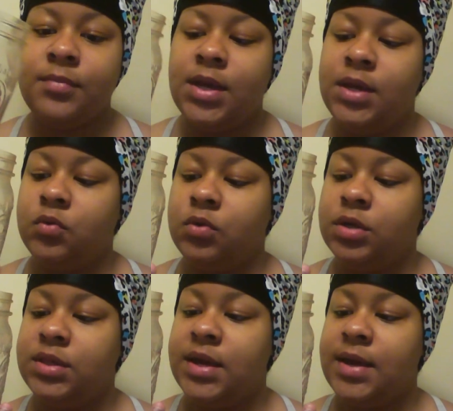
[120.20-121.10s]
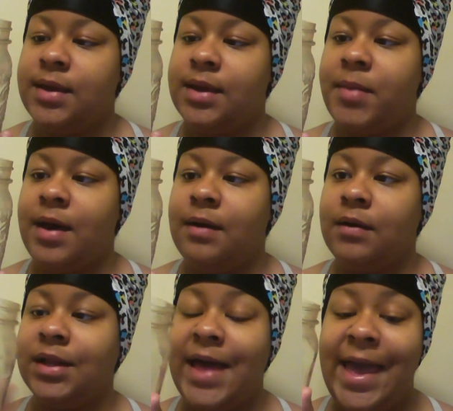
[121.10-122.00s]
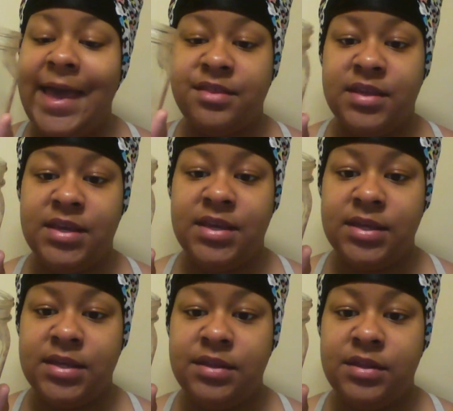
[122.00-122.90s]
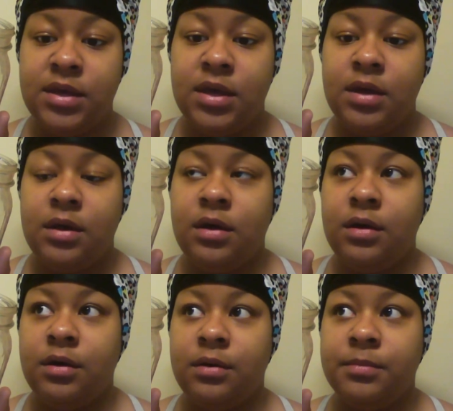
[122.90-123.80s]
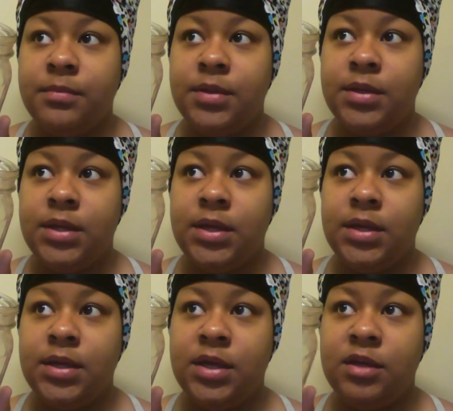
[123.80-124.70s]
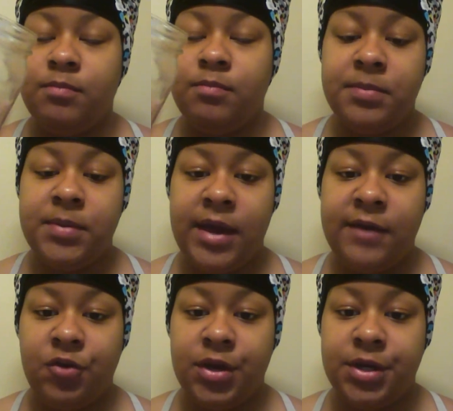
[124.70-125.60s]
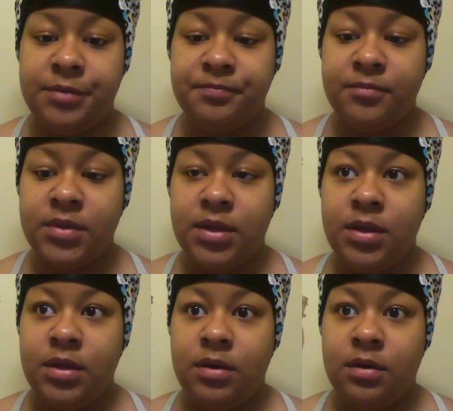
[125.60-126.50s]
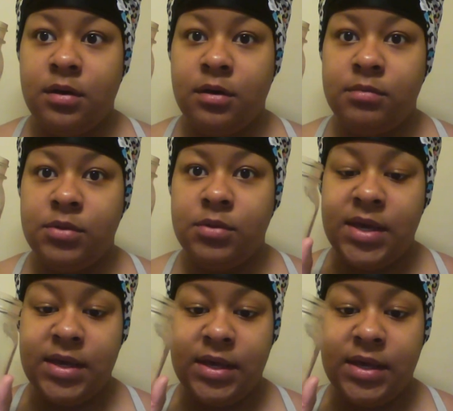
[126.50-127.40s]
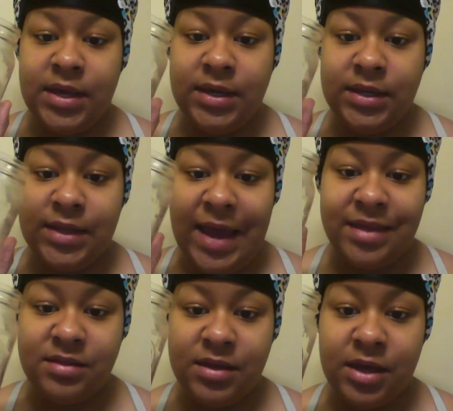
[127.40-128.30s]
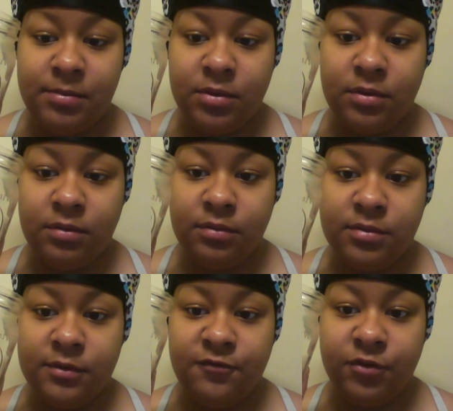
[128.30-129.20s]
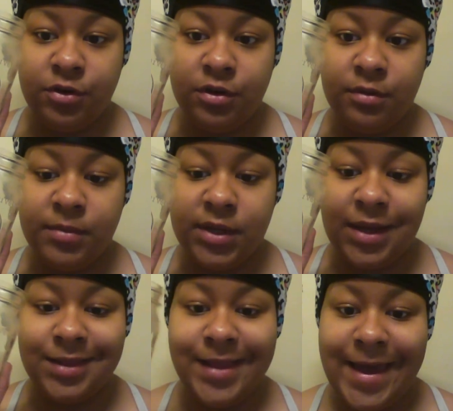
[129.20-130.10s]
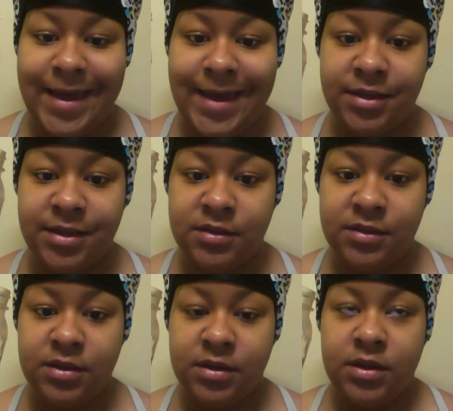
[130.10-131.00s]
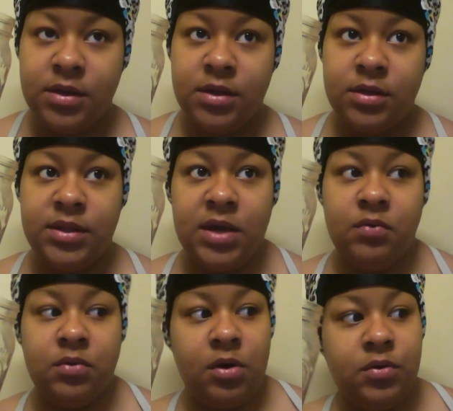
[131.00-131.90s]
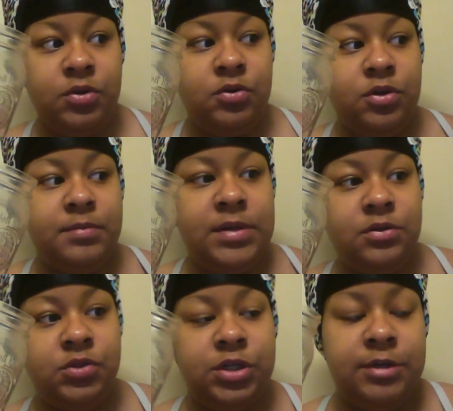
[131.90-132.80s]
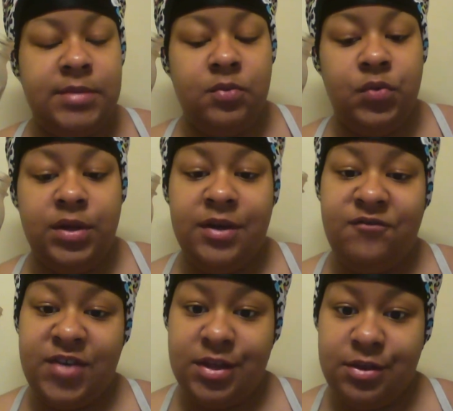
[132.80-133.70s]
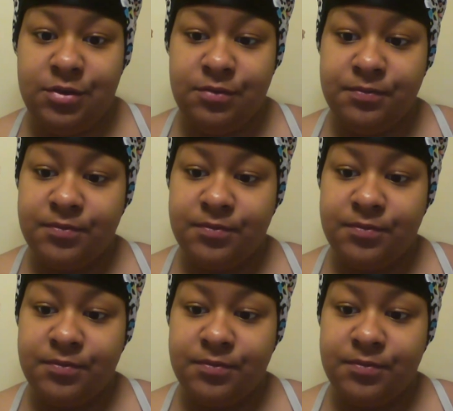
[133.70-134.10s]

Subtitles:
And the good thing about glass is it's BPA free. You can't get any nasty chemicals from glass that will go into your menstrual cup that will affect you.